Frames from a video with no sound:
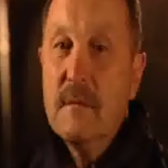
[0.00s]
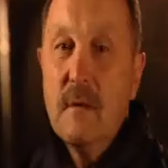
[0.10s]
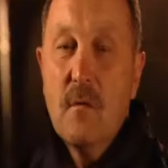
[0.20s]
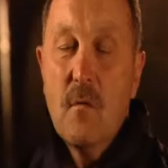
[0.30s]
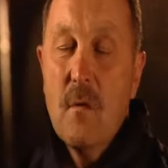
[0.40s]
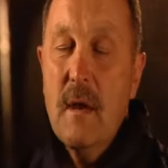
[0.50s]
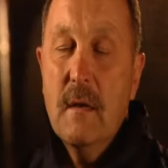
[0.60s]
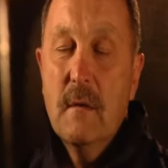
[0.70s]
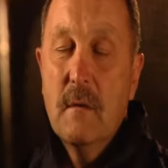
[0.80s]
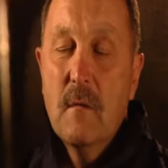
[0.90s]
a great,
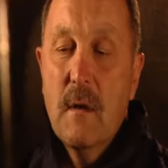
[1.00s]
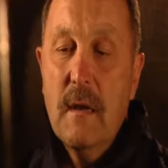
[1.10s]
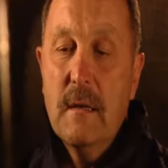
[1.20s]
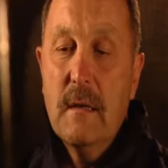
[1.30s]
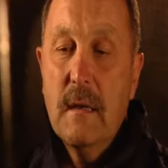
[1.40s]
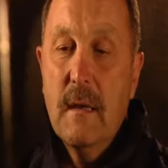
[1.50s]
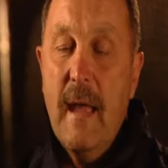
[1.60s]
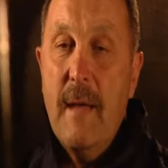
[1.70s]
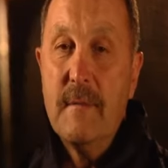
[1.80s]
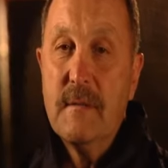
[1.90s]
great uh,
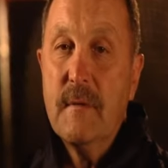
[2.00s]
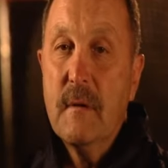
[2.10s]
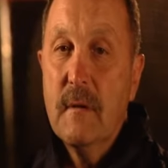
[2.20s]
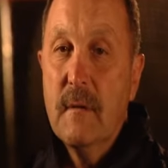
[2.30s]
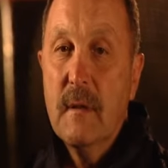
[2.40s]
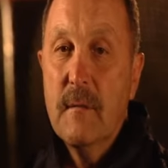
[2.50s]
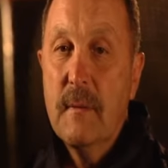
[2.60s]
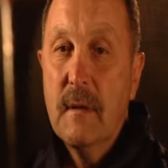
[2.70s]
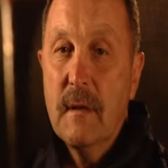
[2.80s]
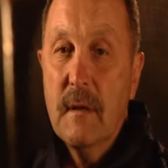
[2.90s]
atmosphere in the in the
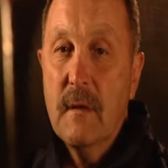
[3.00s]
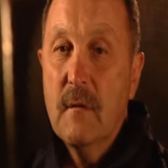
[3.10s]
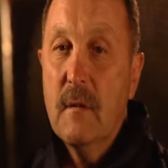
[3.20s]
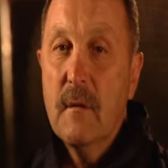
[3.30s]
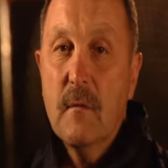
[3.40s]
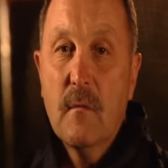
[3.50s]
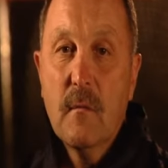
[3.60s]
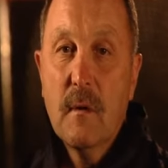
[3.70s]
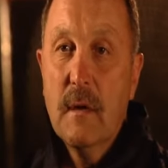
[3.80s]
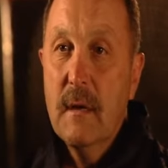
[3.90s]
building. You know, they were
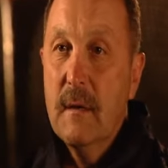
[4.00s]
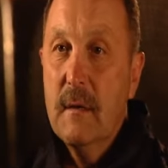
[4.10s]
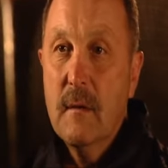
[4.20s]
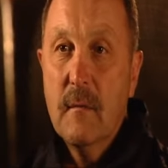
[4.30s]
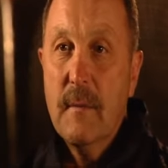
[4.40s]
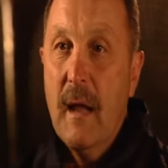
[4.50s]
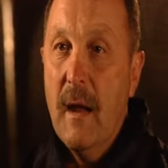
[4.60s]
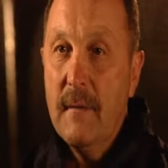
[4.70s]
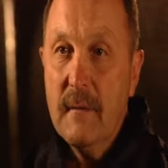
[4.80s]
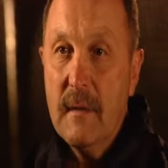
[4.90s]
really you know
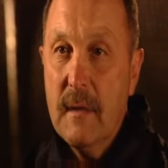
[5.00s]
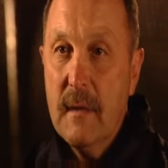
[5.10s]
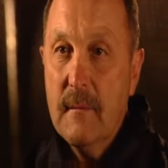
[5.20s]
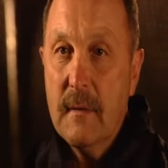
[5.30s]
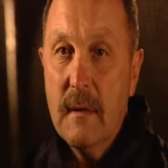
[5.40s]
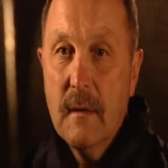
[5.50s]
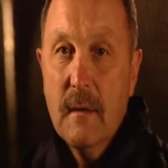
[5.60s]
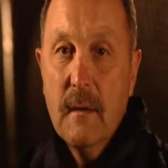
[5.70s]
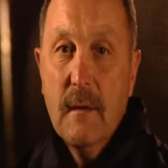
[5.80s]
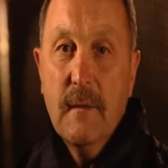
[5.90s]
behind their team, and
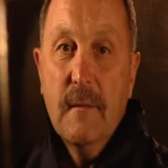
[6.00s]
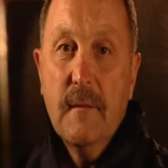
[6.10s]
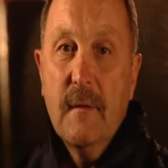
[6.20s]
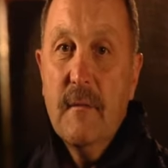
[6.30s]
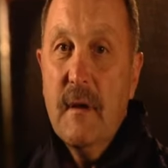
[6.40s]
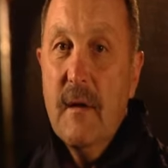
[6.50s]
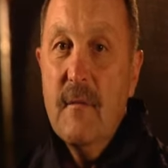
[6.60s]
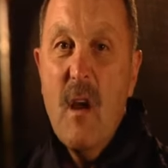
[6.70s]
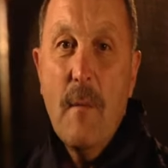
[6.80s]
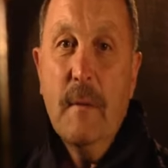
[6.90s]
you know every
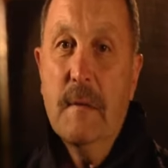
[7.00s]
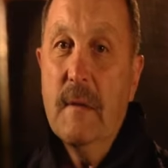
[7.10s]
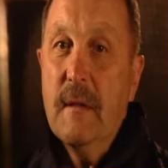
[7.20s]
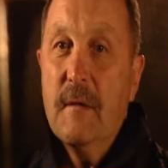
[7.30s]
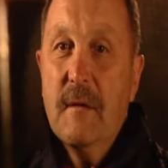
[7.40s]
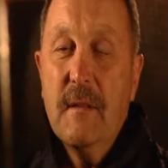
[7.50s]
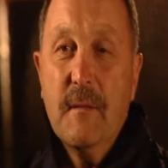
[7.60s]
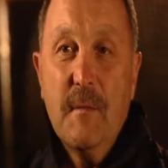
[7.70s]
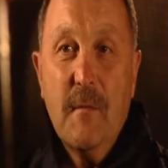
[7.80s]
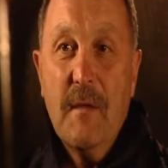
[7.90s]
every opportunity they could,
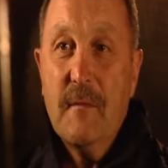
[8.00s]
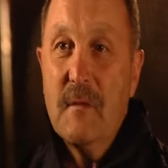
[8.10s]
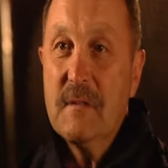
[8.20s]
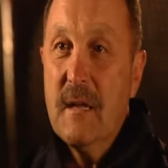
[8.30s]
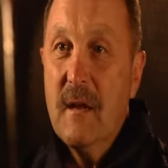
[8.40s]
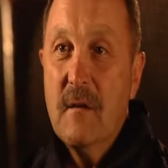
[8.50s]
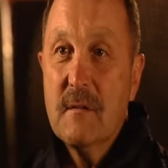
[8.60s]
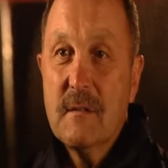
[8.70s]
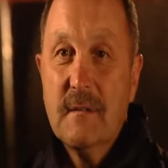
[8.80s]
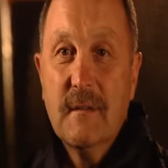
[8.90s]
they'd be waving those
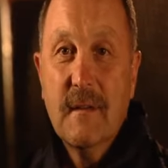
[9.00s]
towels, and